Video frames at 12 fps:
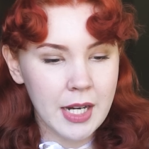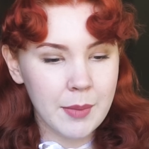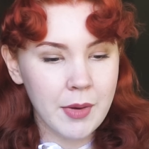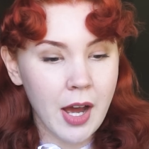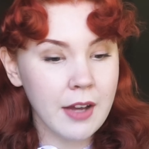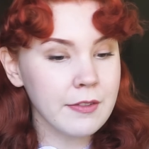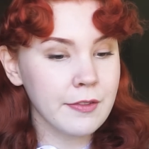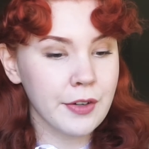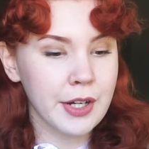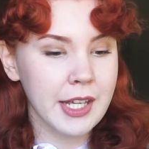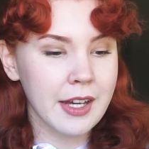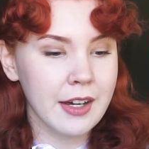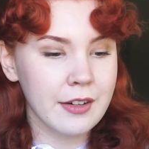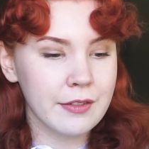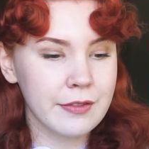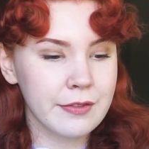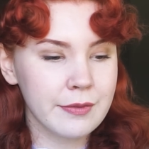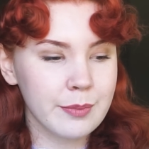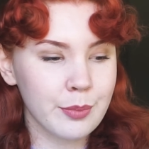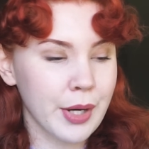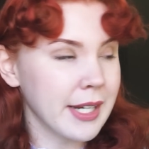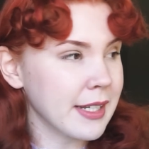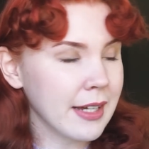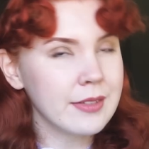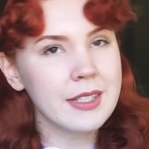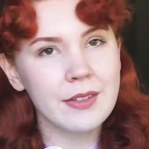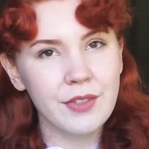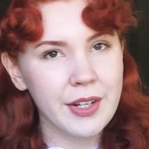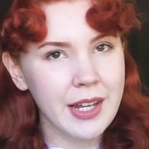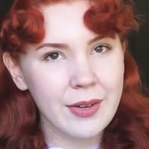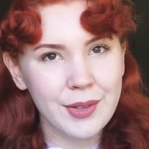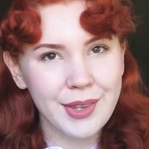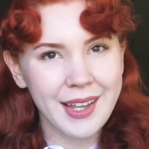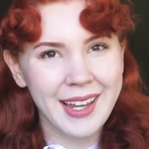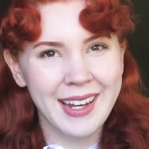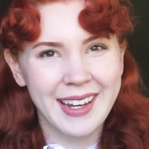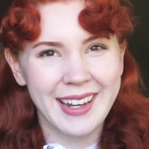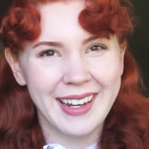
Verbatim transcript: mean, I'm not free of breakdowns every now and then.